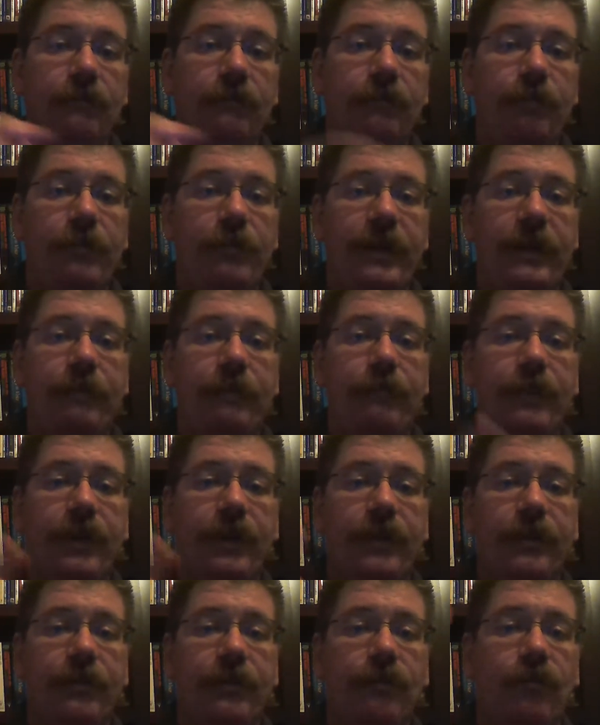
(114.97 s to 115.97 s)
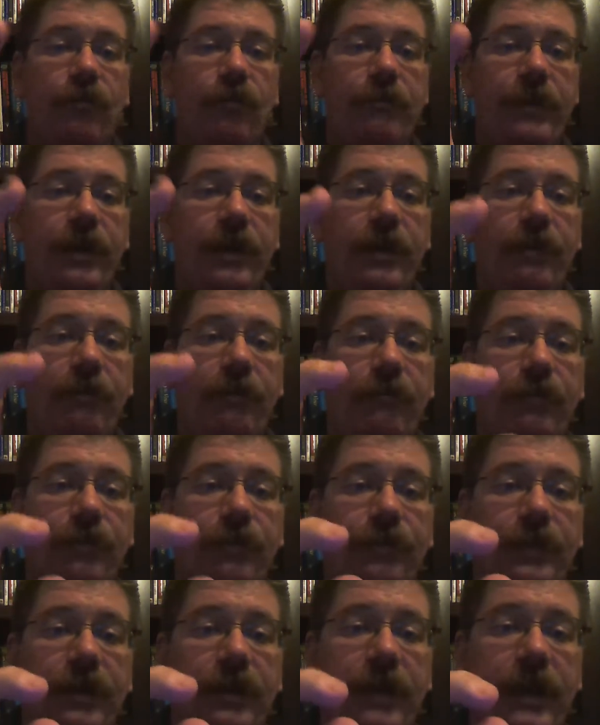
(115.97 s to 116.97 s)
will make it bigger, or making a
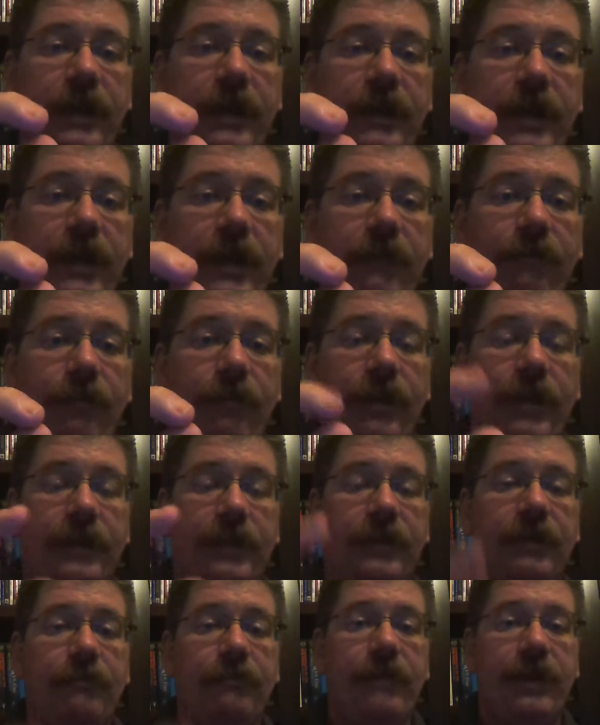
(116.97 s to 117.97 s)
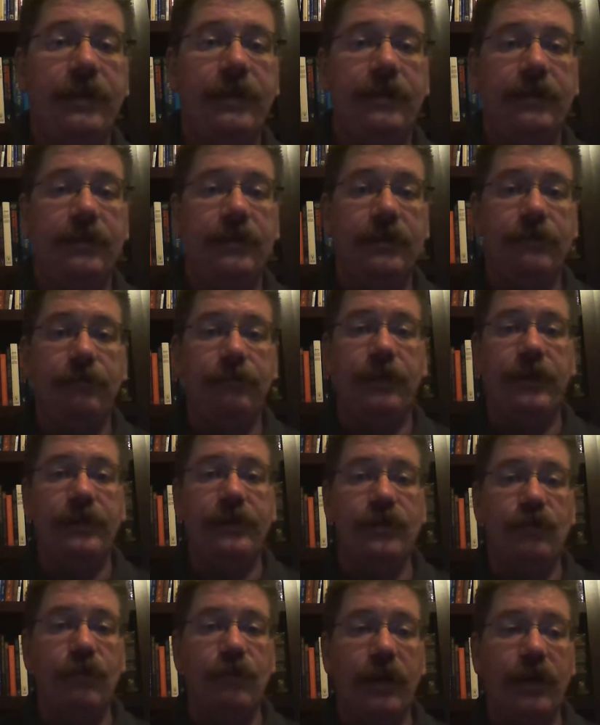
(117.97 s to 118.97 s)
motion like that will actually make the display
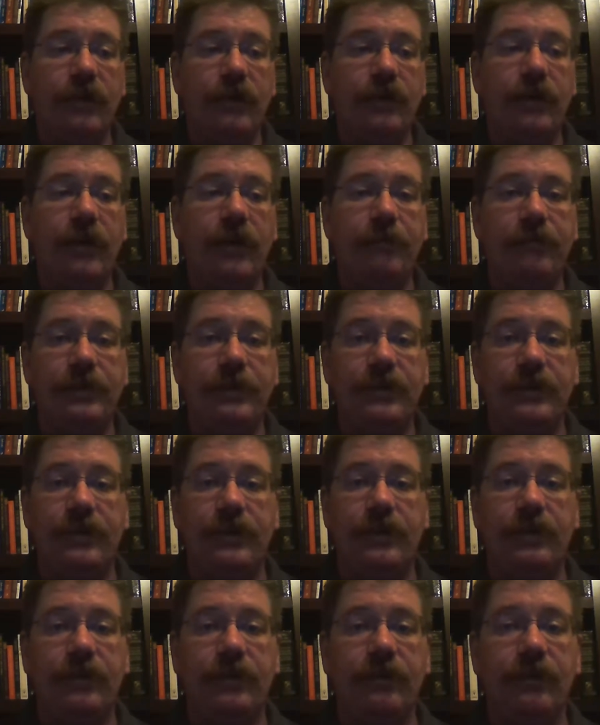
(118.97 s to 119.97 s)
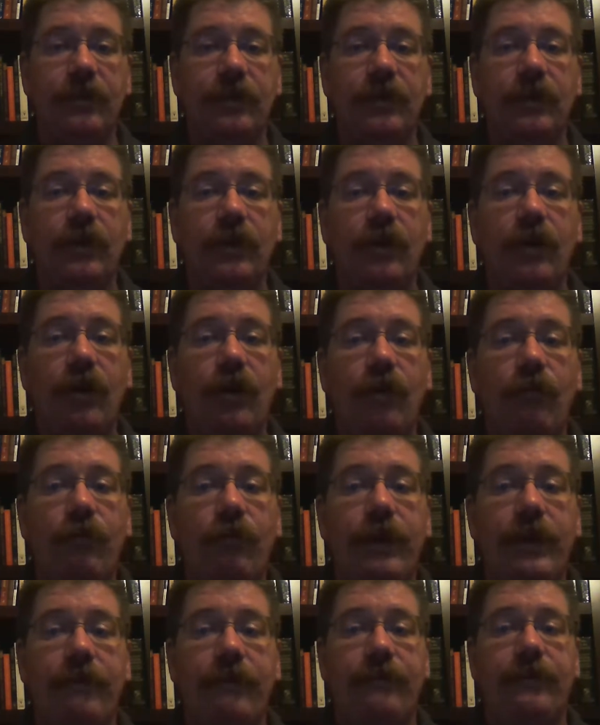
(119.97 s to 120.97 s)
smaller up until
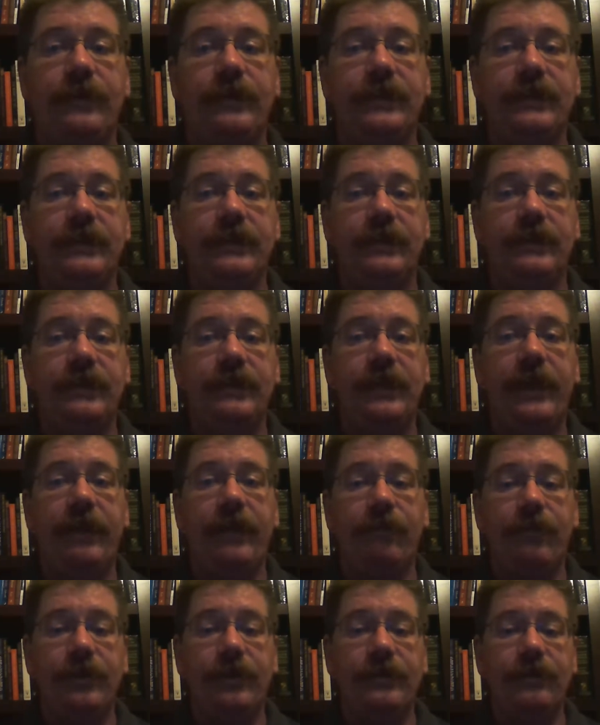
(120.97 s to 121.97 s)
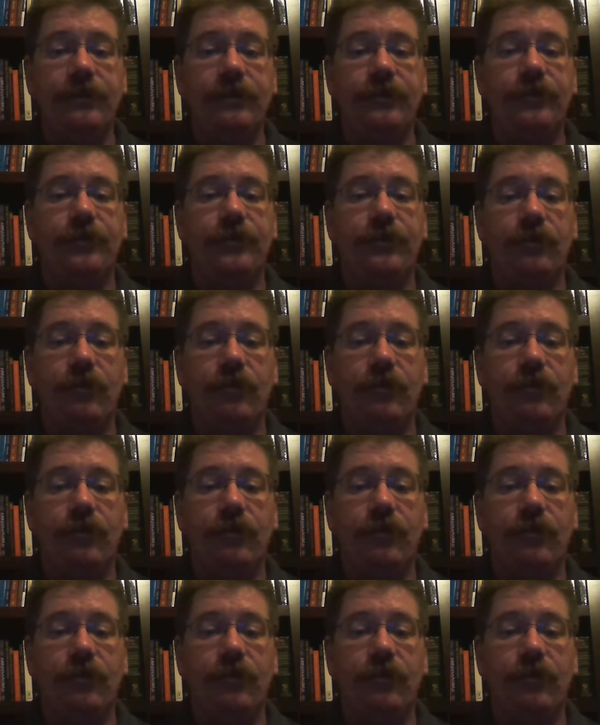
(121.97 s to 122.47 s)
whatever its native resolution,